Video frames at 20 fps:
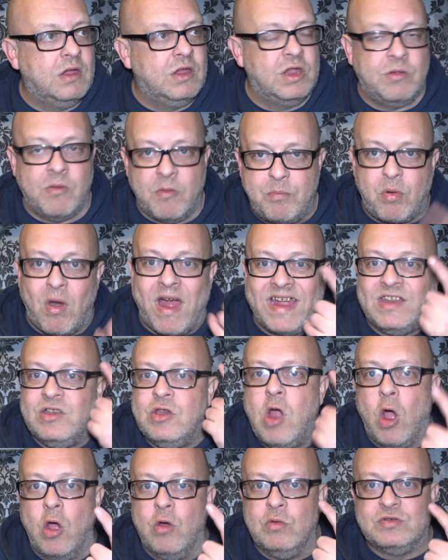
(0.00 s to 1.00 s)
your brain
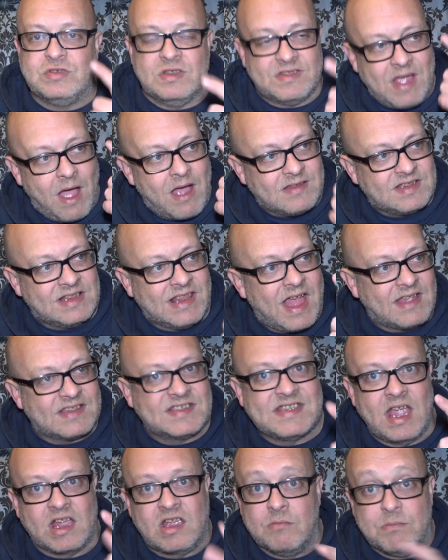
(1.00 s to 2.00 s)
knows that that's last
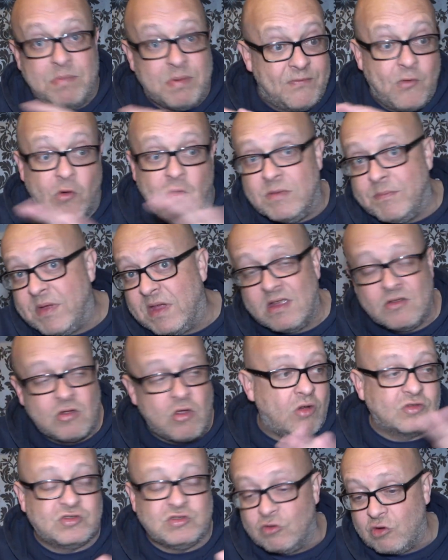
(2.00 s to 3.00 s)
second before you be
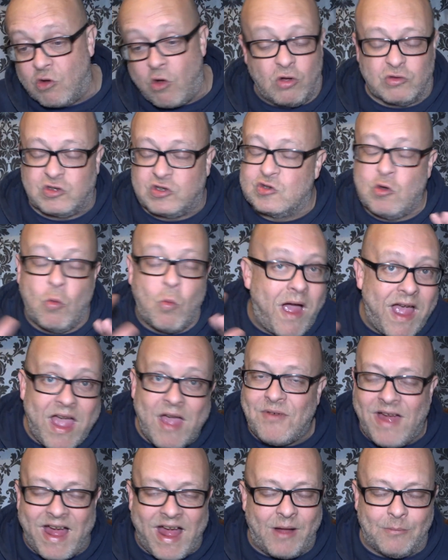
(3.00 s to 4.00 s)
knocked unconscious or
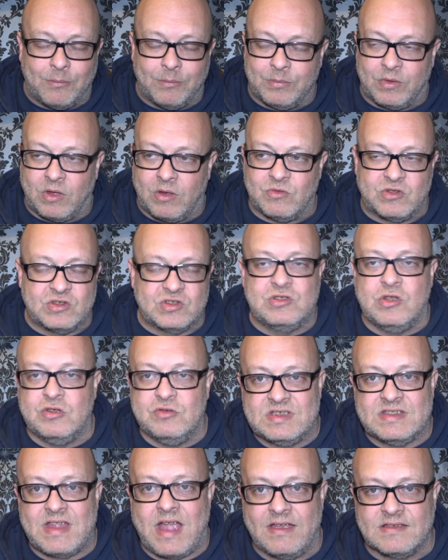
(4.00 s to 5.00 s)
whatever happened. I'm just
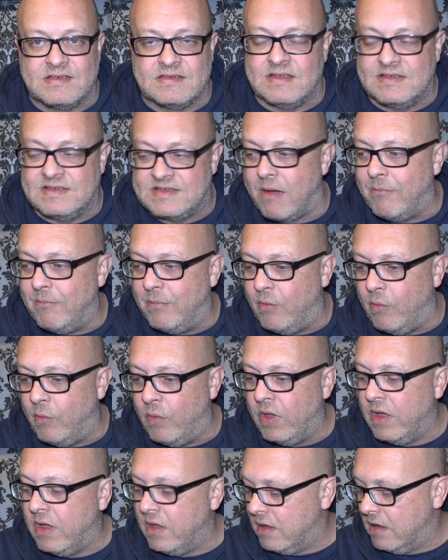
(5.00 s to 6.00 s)
using that as an example.
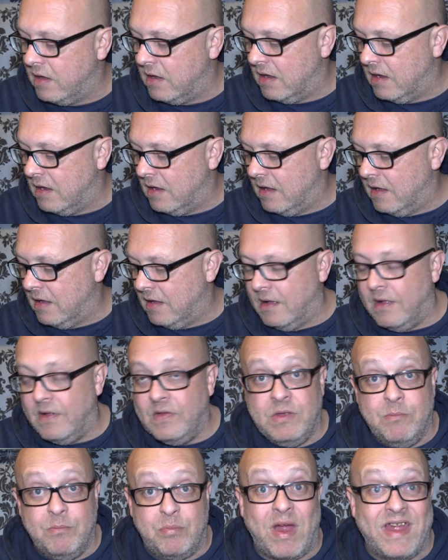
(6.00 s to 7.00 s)

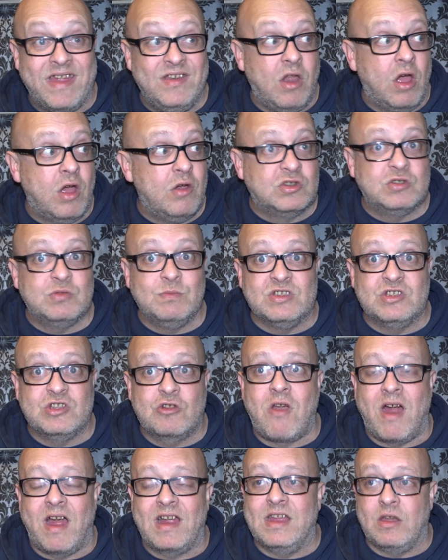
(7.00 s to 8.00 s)
Your brain knows something's
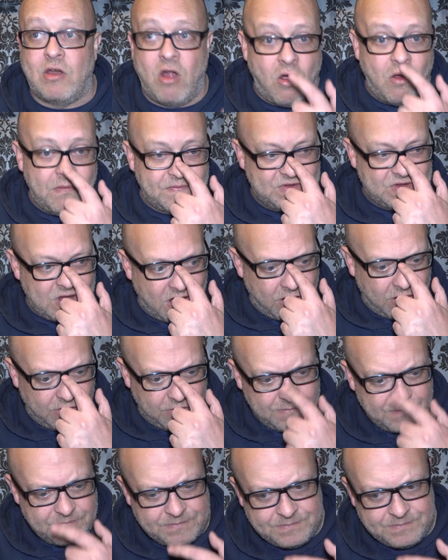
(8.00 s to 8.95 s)
cracking off, so